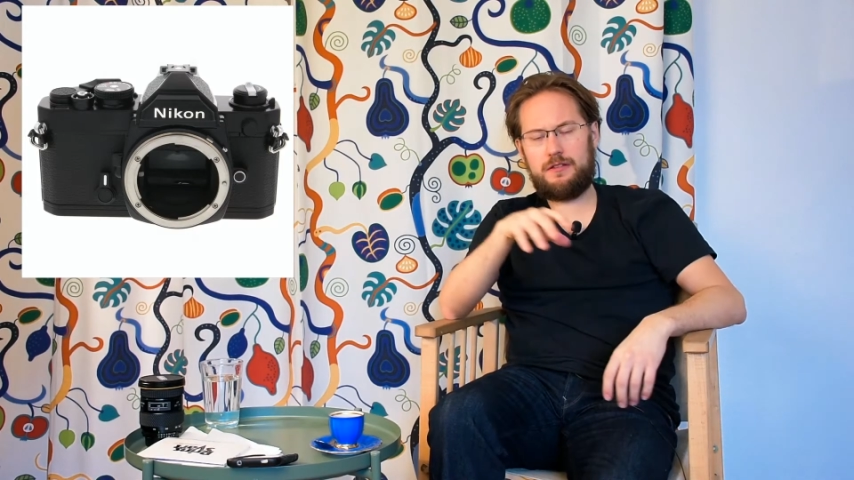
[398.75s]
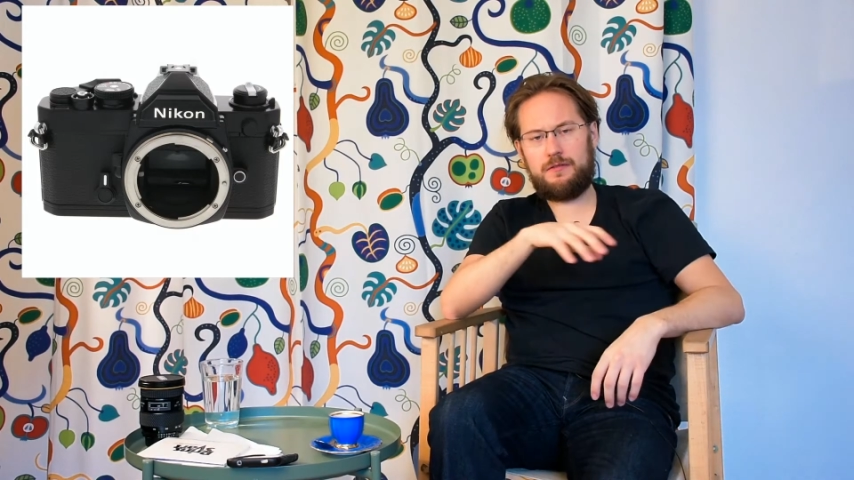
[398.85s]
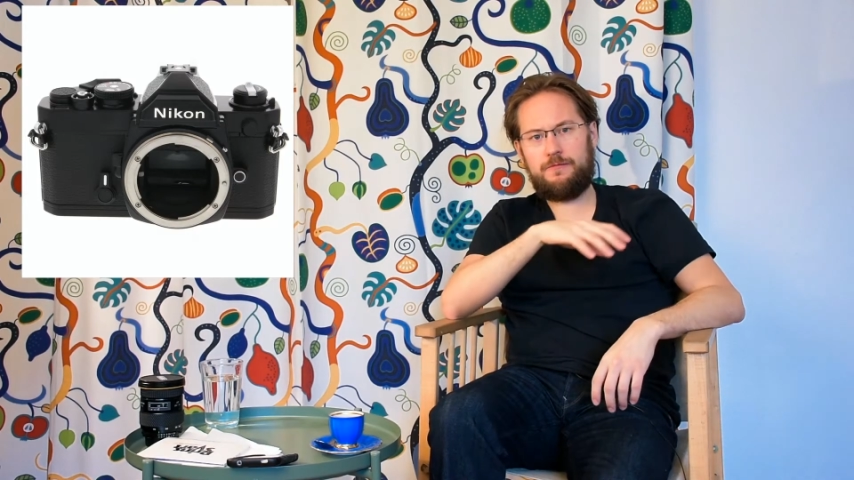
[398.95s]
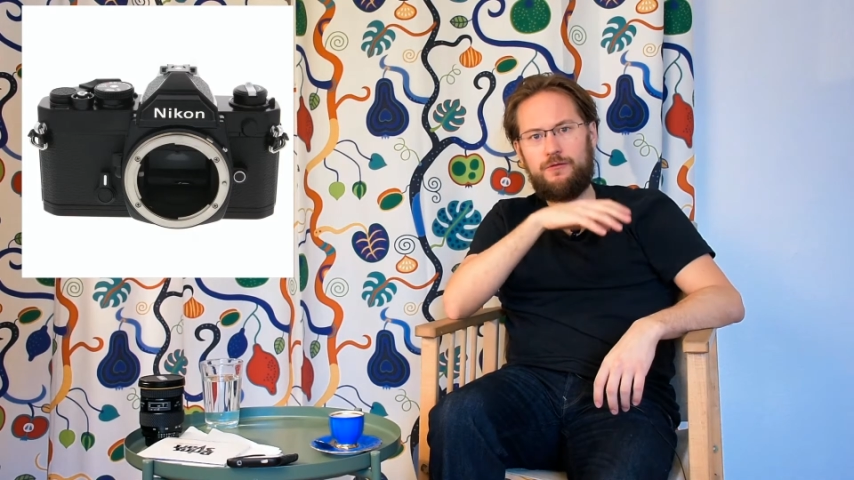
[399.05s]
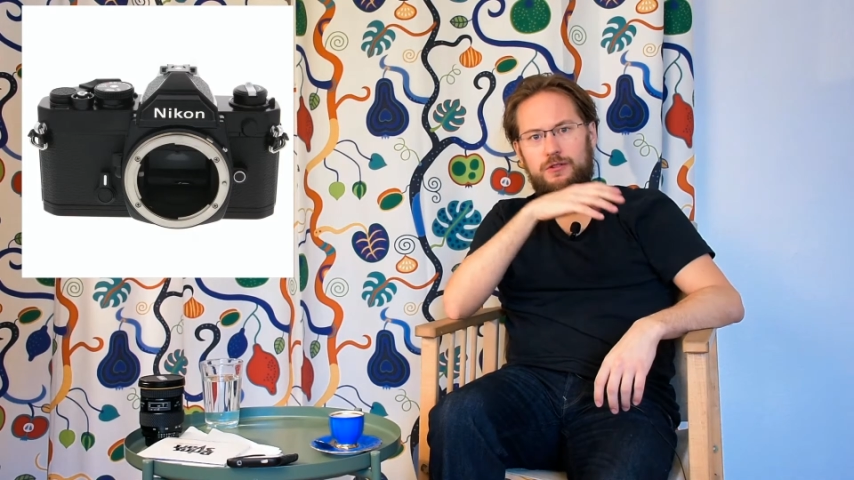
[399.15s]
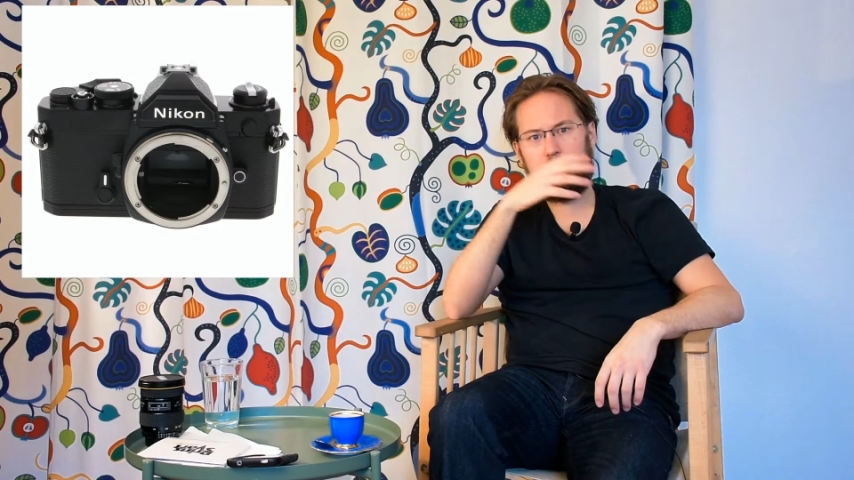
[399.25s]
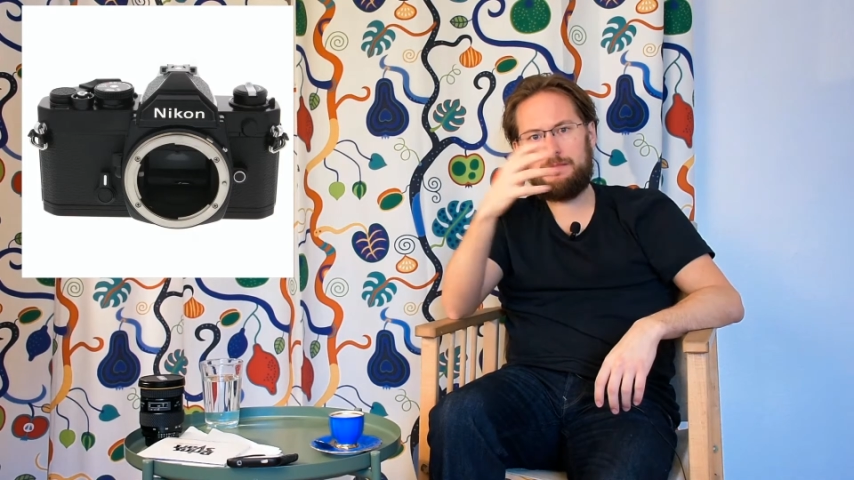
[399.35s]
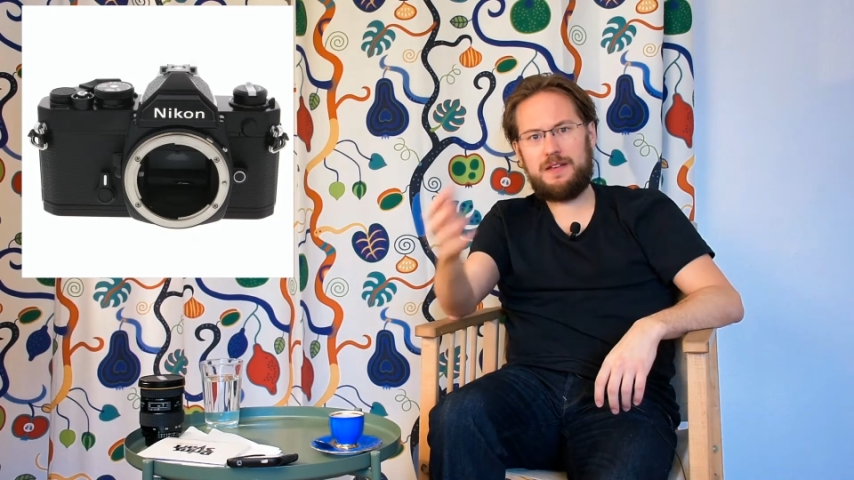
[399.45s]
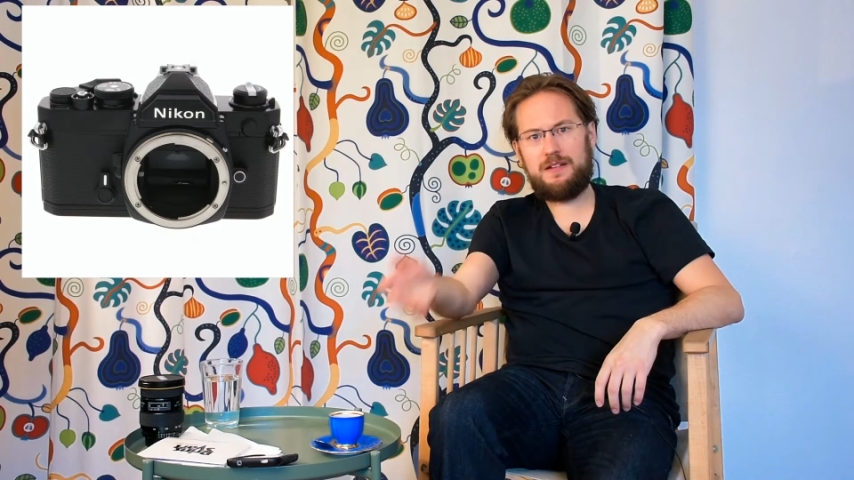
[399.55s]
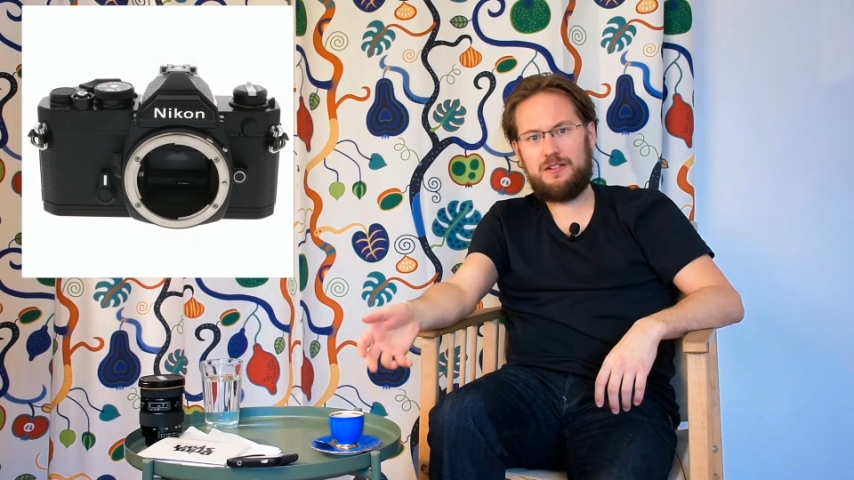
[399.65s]
it's a fully
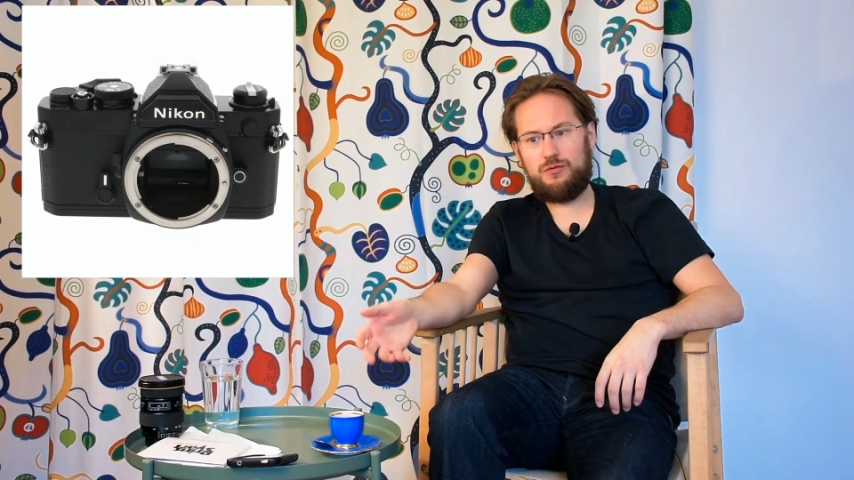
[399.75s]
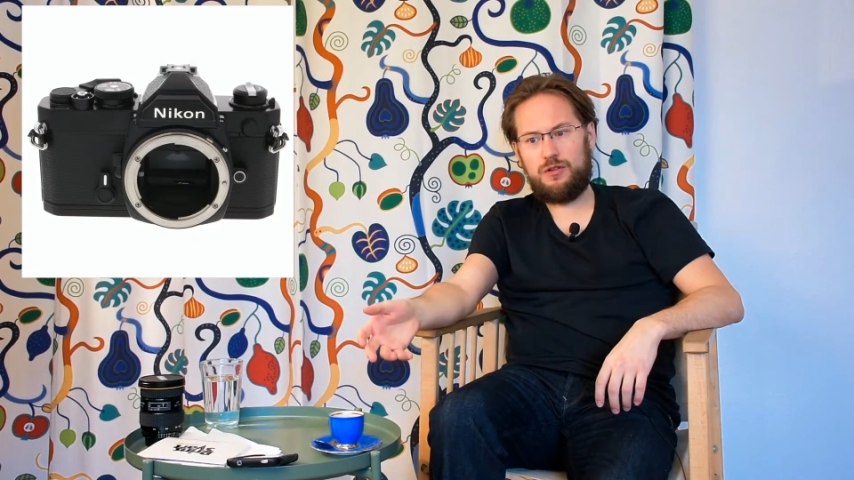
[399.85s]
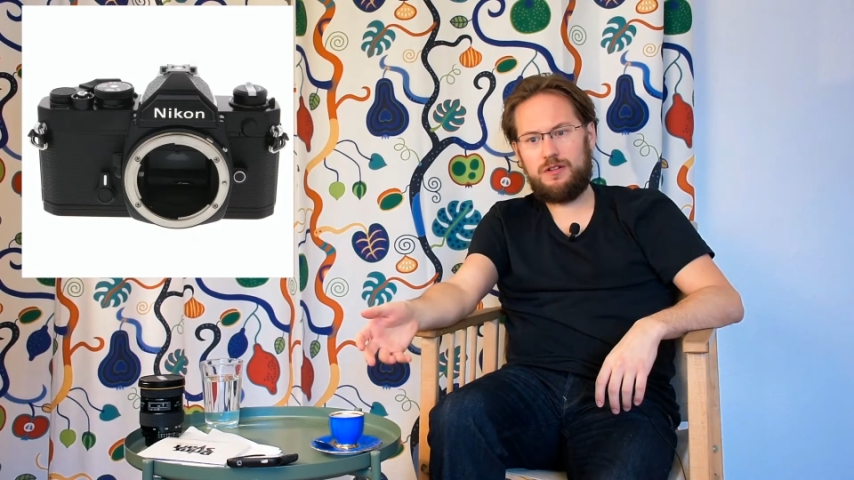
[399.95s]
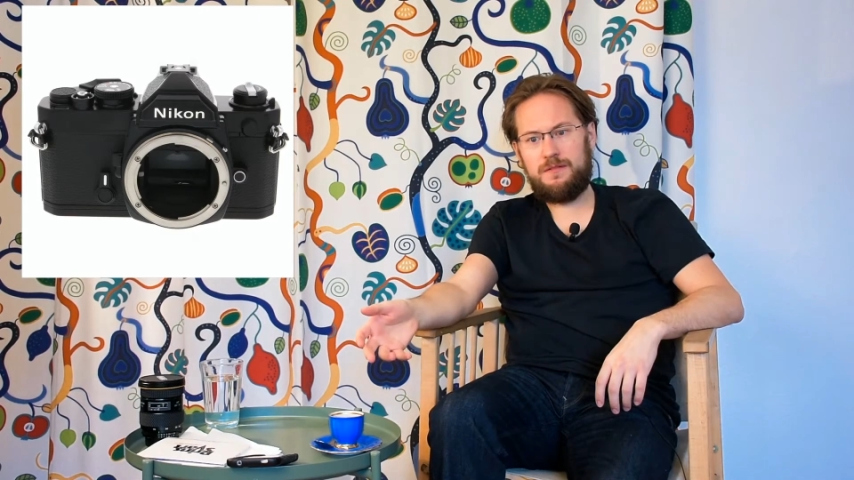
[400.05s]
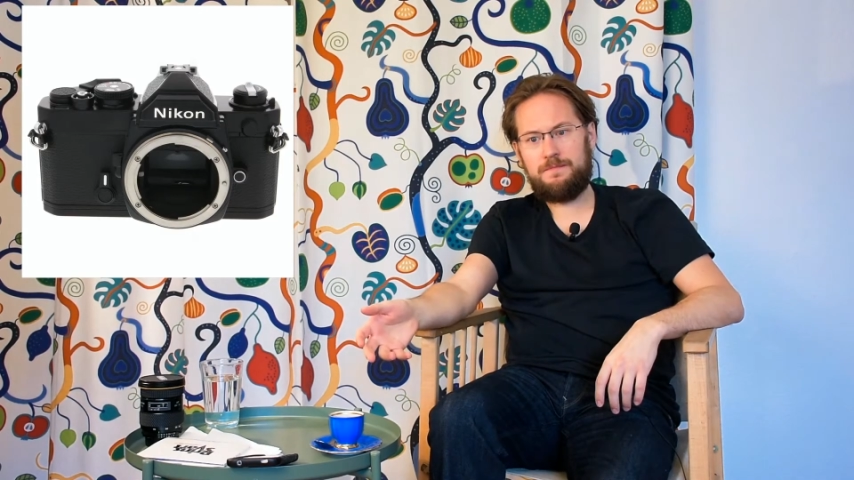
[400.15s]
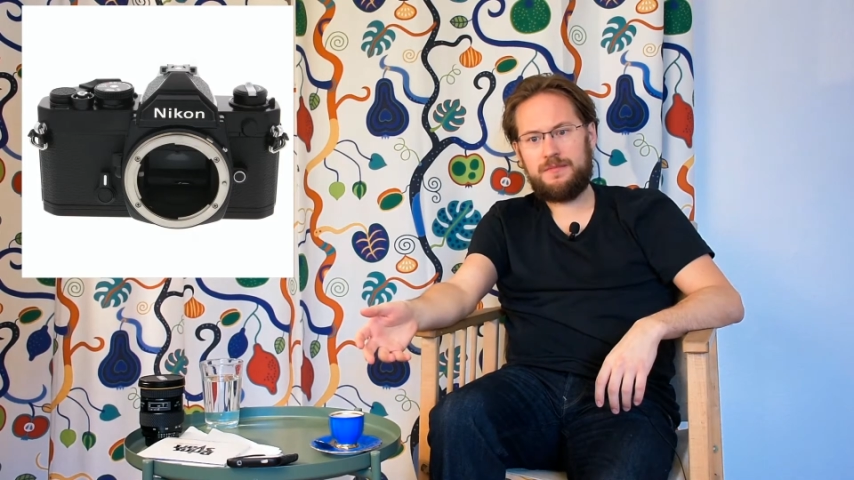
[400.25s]
manual